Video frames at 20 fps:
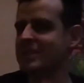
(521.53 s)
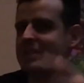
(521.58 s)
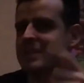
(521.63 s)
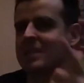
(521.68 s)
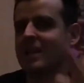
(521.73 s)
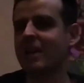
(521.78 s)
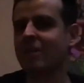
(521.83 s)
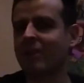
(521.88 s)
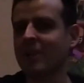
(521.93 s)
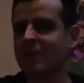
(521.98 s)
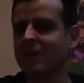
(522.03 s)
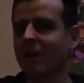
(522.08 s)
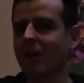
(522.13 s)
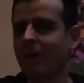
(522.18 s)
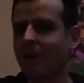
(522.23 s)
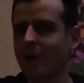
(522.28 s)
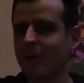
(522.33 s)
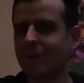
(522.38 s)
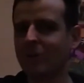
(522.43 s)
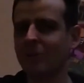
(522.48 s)
I read the
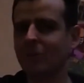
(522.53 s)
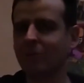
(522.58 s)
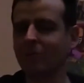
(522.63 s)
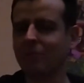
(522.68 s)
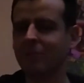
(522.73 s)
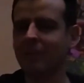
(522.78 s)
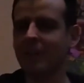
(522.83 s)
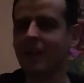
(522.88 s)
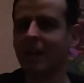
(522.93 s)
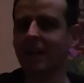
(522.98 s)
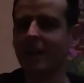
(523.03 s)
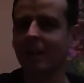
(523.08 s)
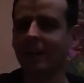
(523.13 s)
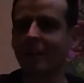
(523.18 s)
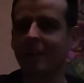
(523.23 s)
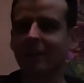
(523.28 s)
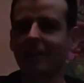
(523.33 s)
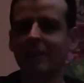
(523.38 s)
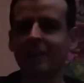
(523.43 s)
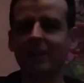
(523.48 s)
article for that,
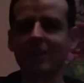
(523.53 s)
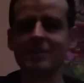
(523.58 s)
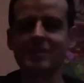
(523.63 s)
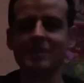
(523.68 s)
I was